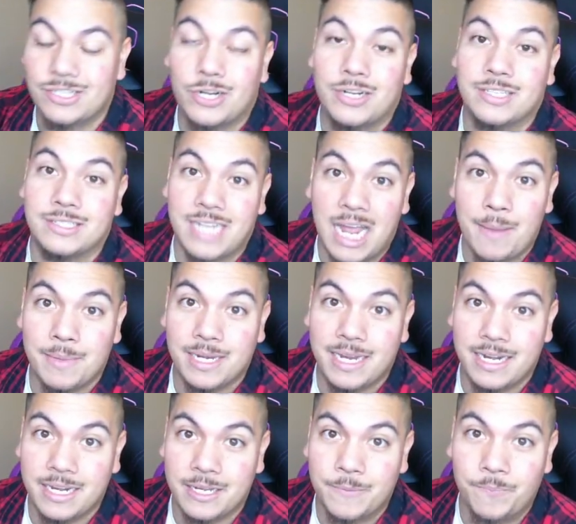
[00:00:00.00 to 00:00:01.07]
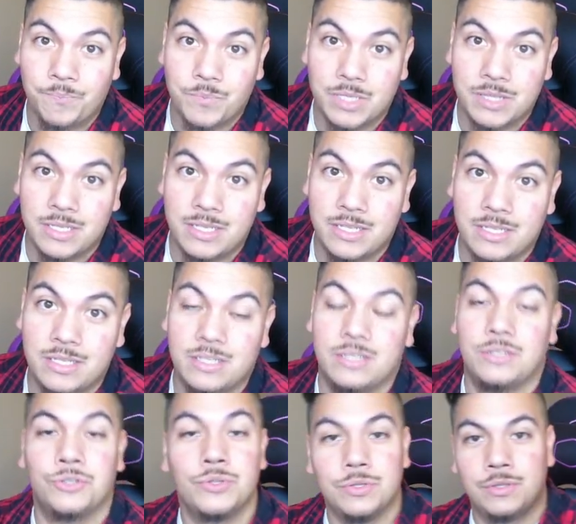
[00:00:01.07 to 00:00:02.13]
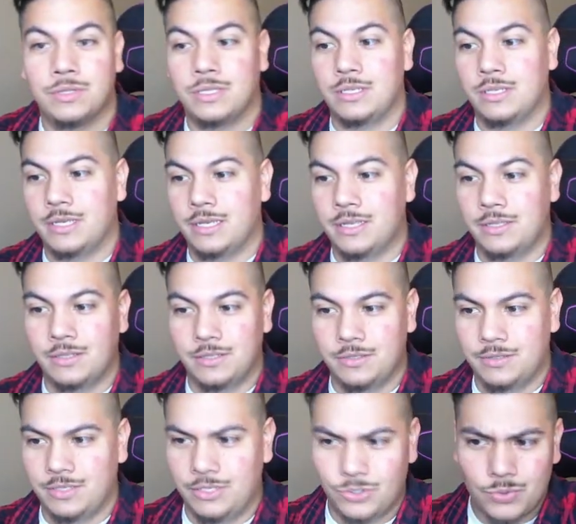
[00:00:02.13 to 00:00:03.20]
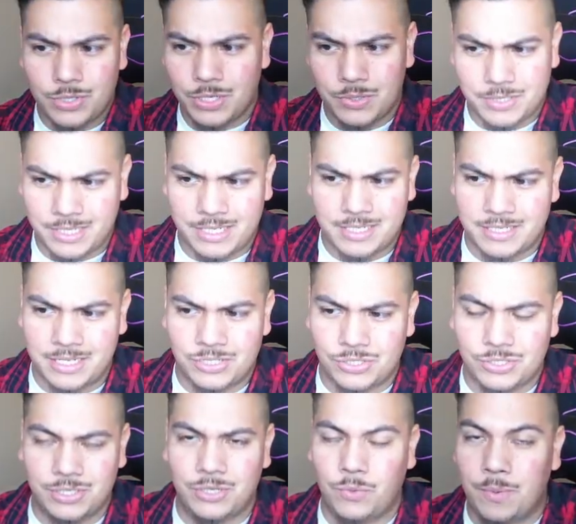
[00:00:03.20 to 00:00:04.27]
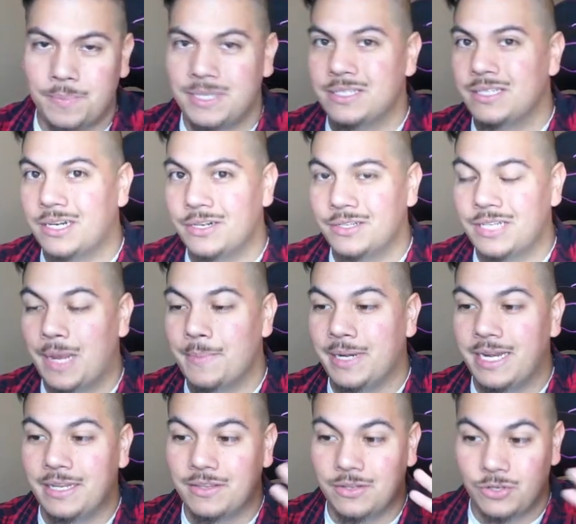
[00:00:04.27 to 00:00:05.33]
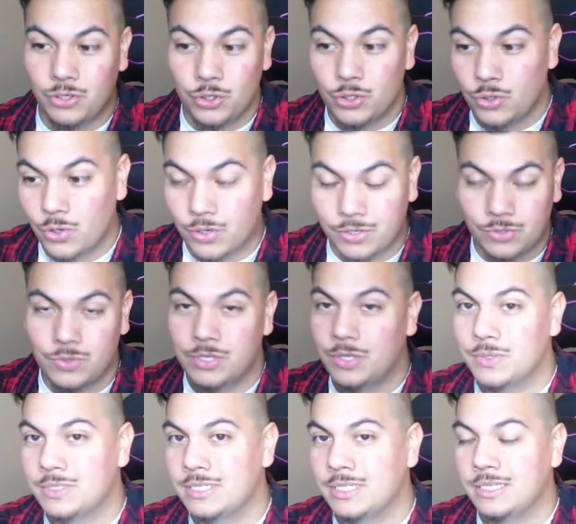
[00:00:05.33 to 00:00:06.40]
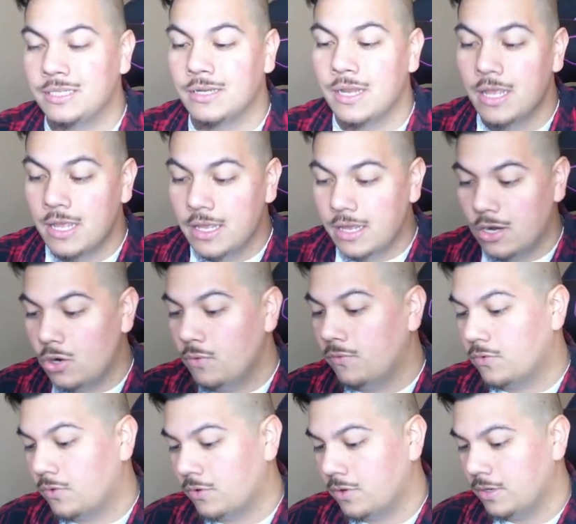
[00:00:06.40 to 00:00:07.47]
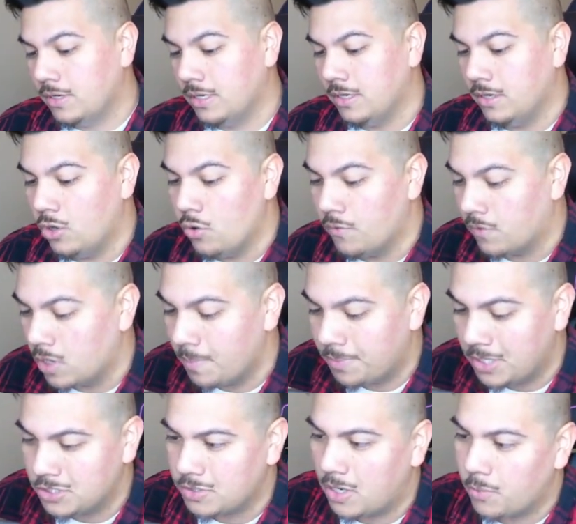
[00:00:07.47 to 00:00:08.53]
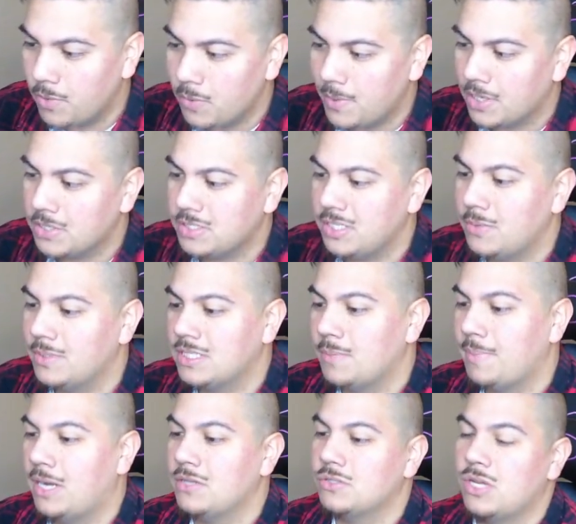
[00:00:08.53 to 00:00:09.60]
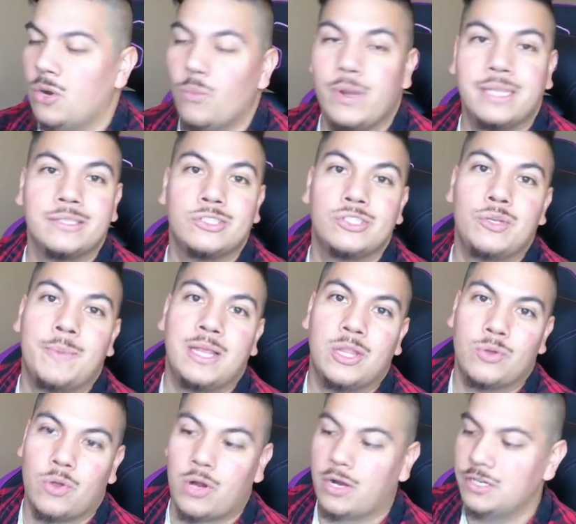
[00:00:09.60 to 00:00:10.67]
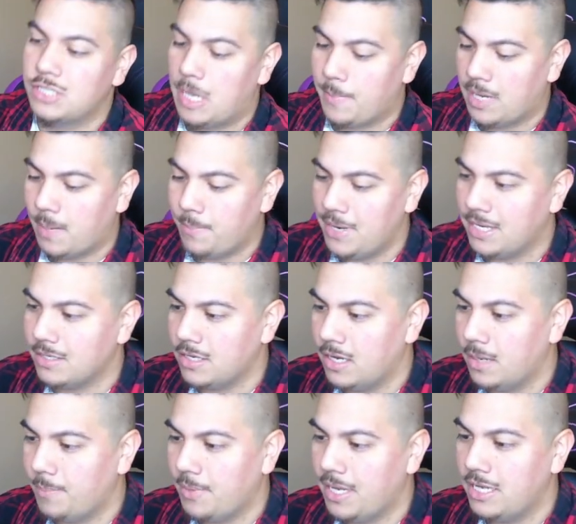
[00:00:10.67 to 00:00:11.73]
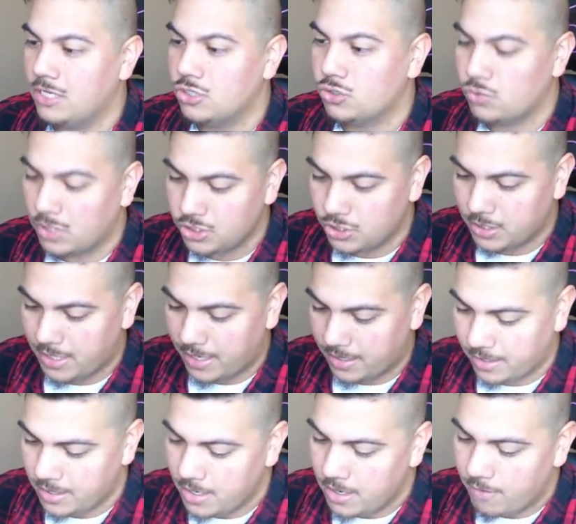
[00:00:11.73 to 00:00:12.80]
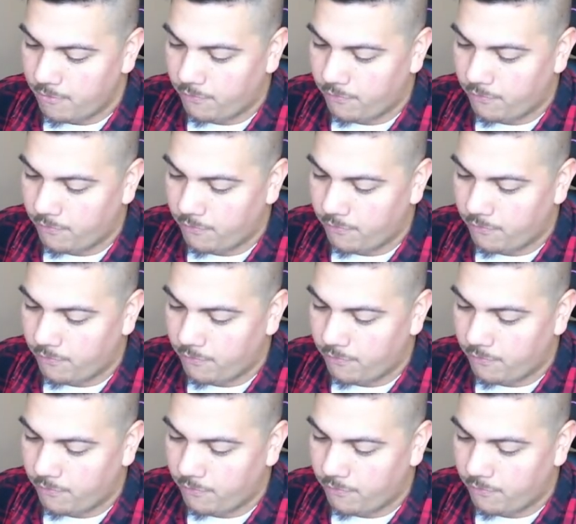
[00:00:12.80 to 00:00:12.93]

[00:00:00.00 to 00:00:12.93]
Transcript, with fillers: has started dominating the the uh, the Yu-Gi-Oh scene essentially. One Piece started dominating the New York Yu-Gi-Oh scene over uh, over up there. So I really want to go see what it's about. So I went to my local card shop and I picked up a structure deck